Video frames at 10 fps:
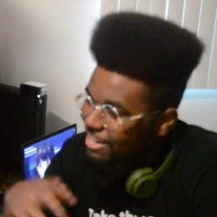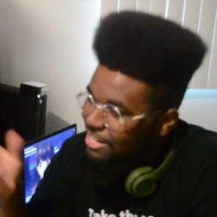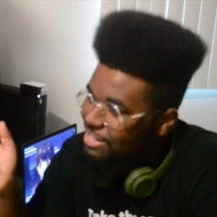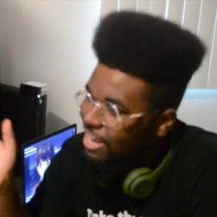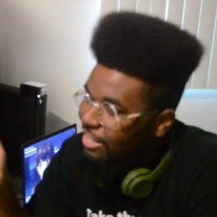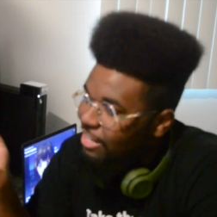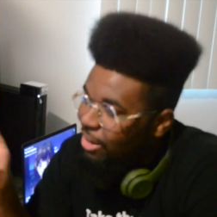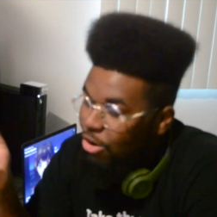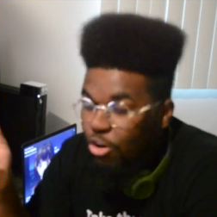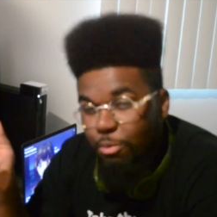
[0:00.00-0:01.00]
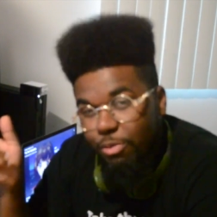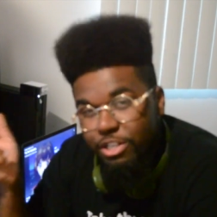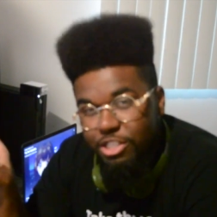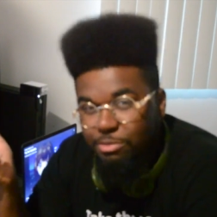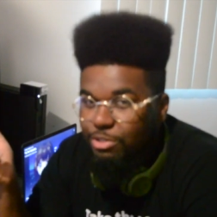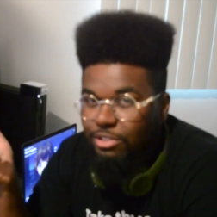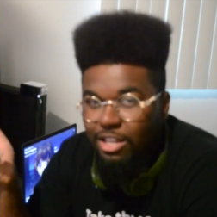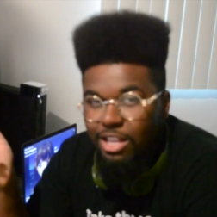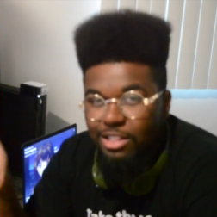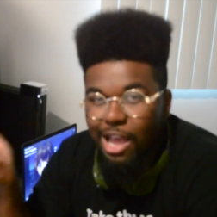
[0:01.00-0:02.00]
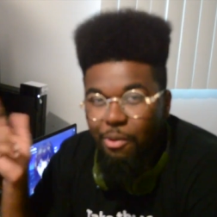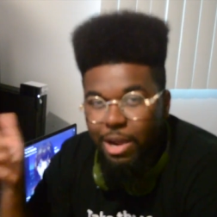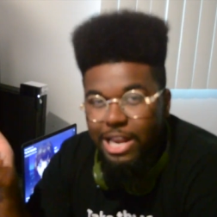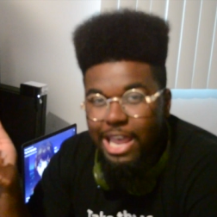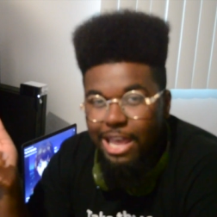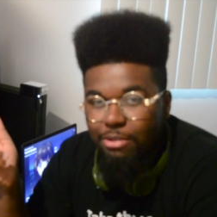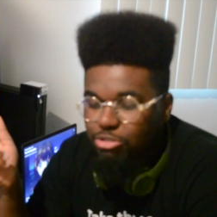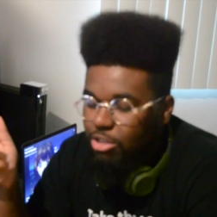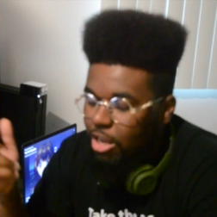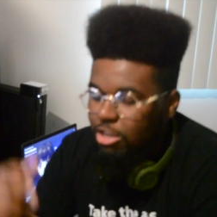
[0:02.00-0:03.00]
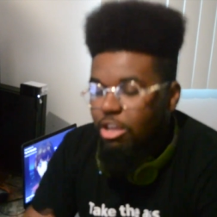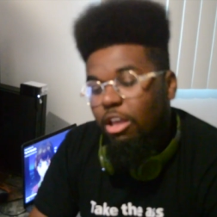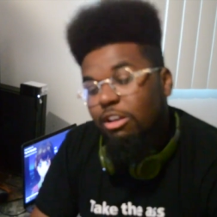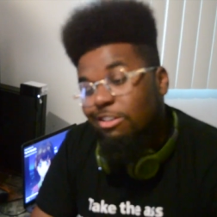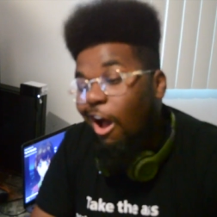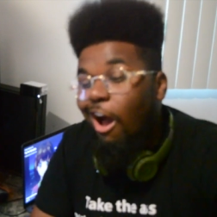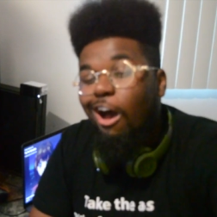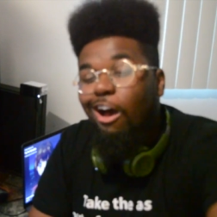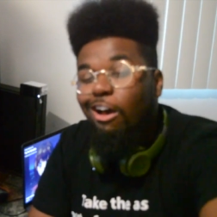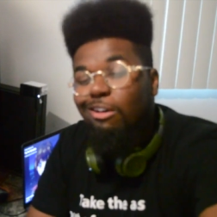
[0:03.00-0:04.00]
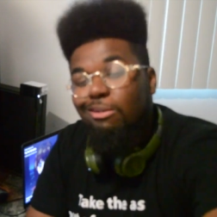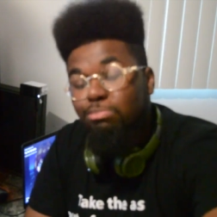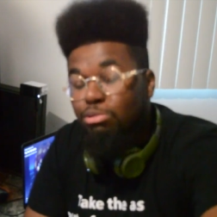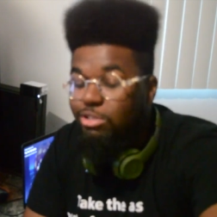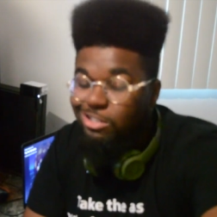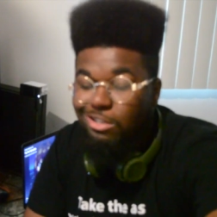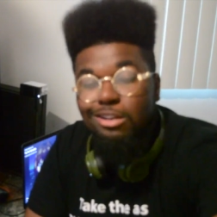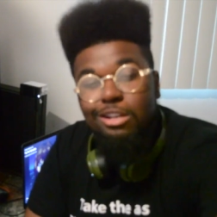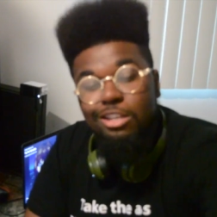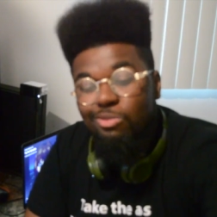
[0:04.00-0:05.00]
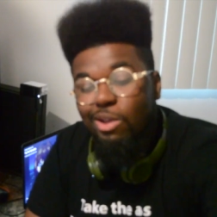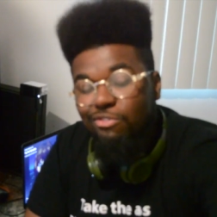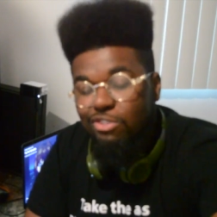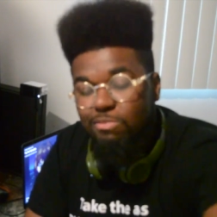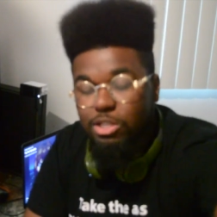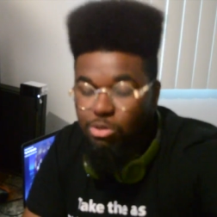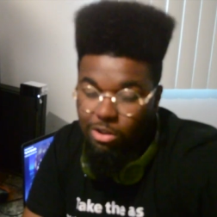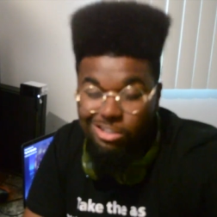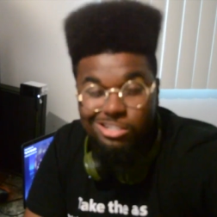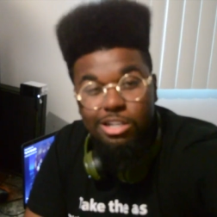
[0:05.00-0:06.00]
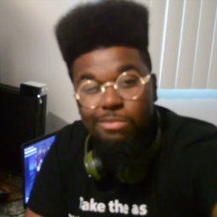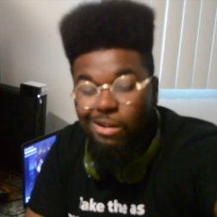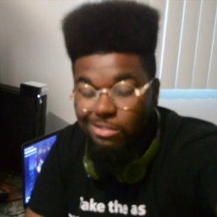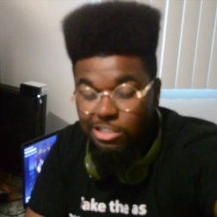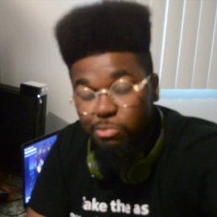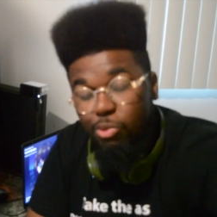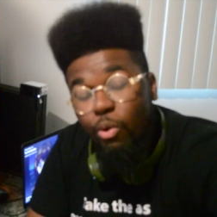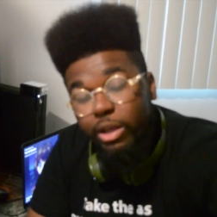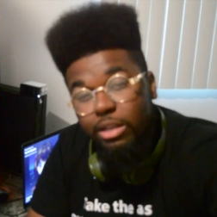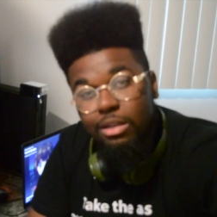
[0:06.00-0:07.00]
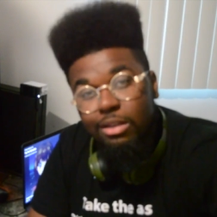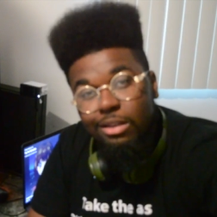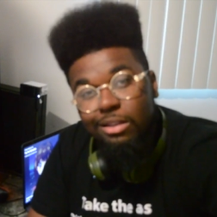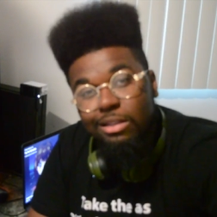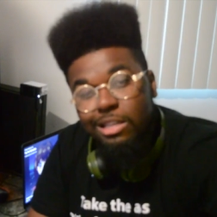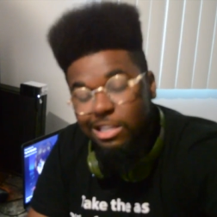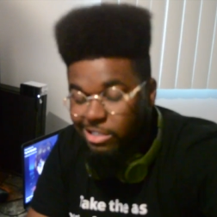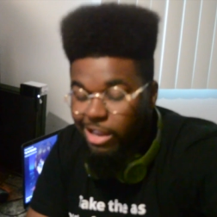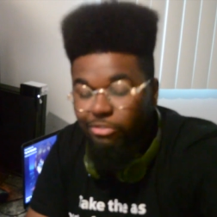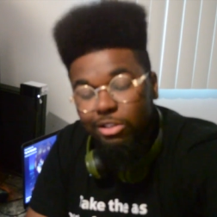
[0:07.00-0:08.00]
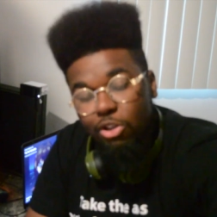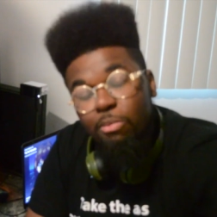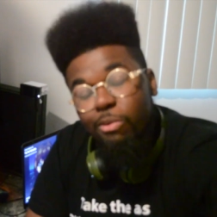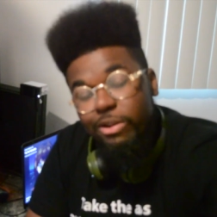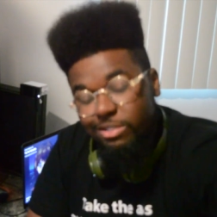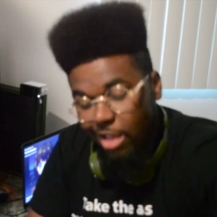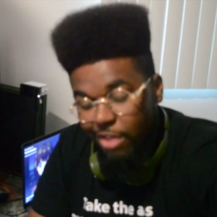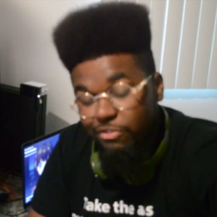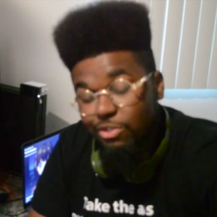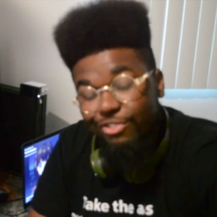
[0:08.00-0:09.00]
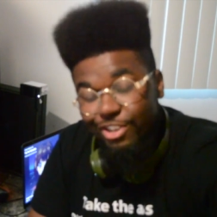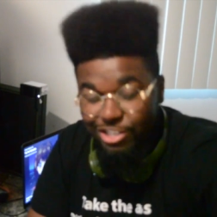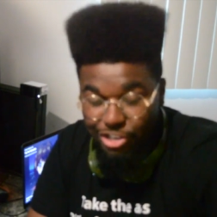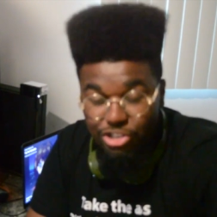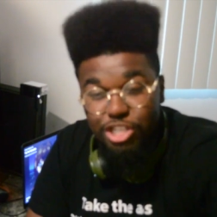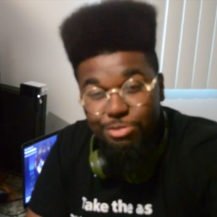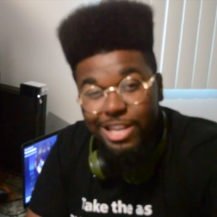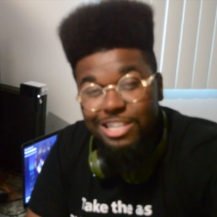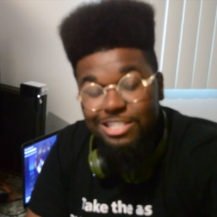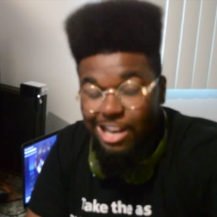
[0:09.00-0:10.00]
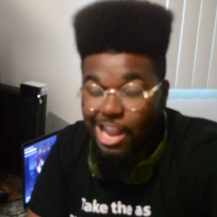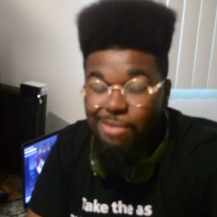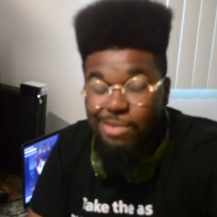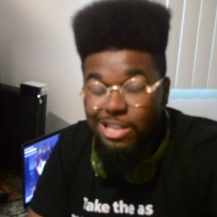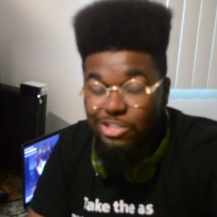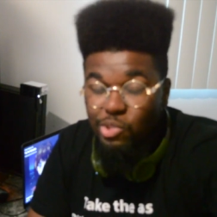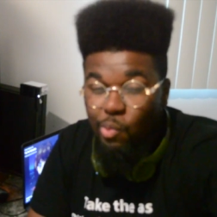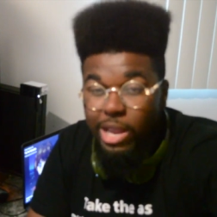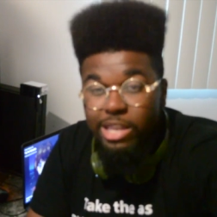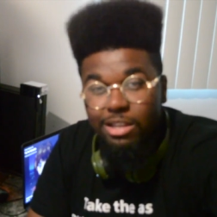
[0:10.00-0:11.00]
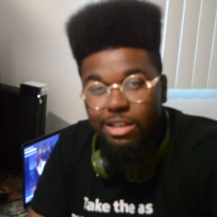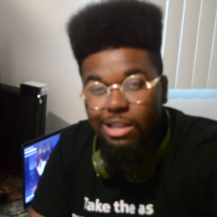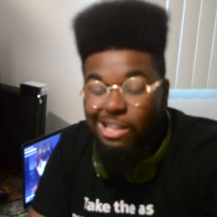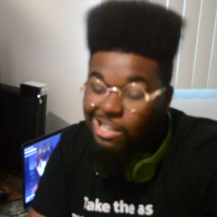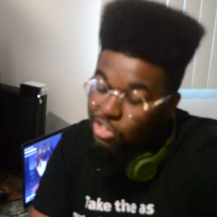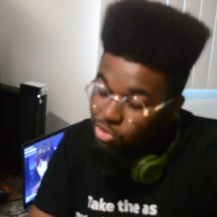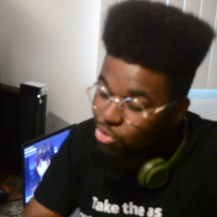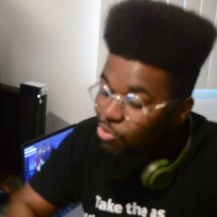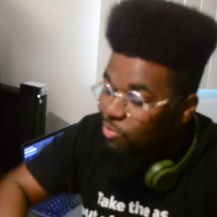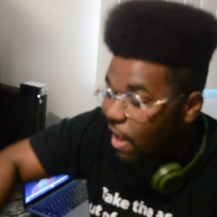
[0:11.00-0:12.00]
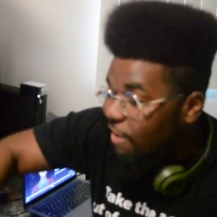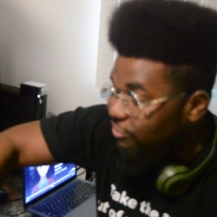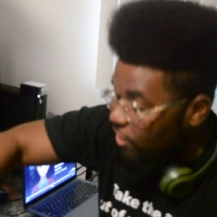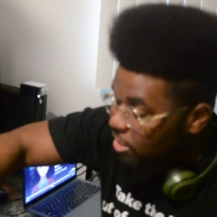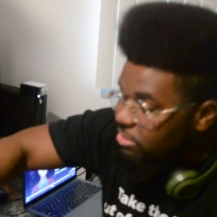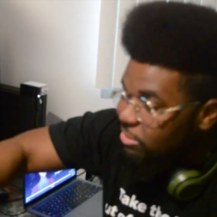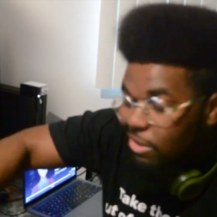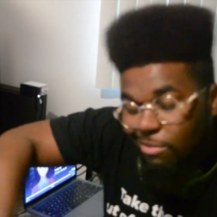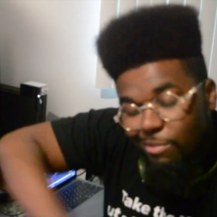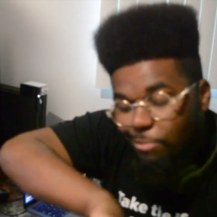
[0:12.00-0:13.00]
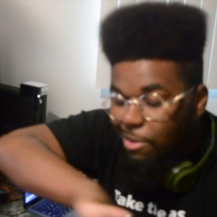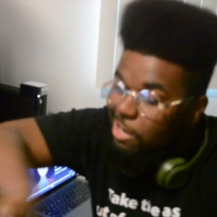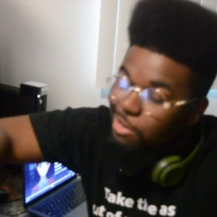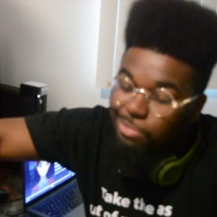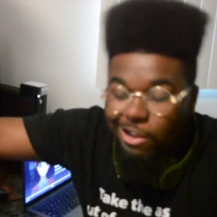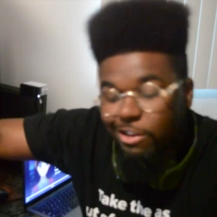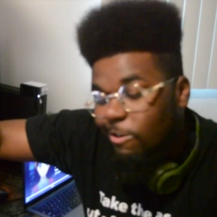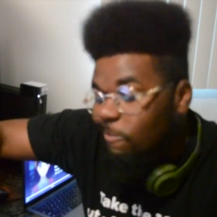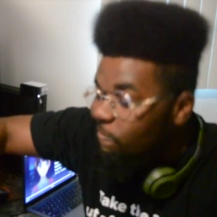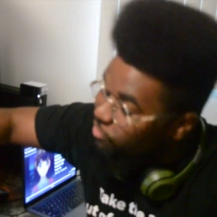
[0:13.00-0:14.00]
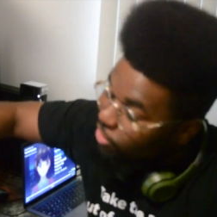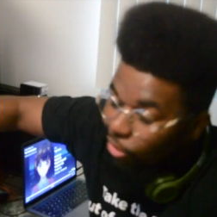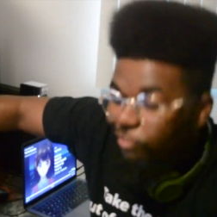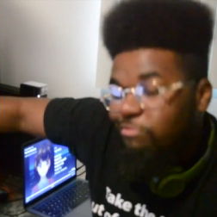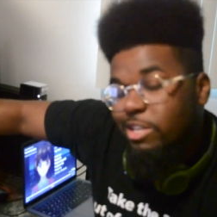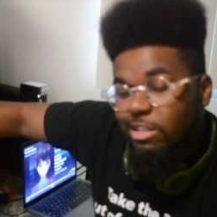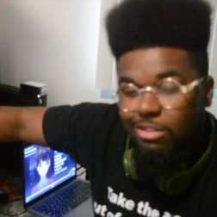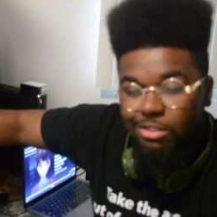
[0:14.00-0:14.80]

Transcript: then you got that cool principal that went ahead and was like, nah, booty chin nigga, you ain't finna be talking shit about this boy. He saved a little boy's life, and you finna disrespect his name at his wake. You two rat face. Man, back up out here. You get off me.